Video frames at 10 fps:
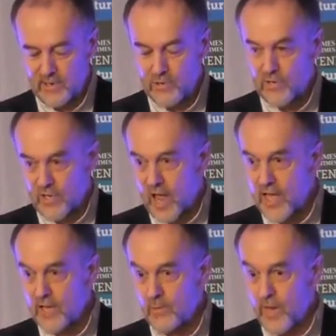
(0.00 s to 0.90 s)
Look
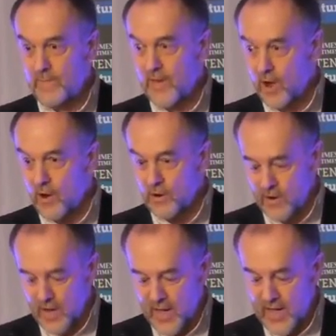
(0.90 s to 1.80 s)
like we
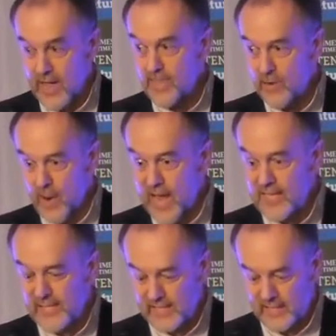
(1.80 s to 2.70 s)
belong in the
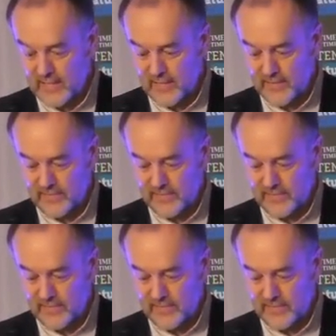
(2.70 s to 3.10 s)
West.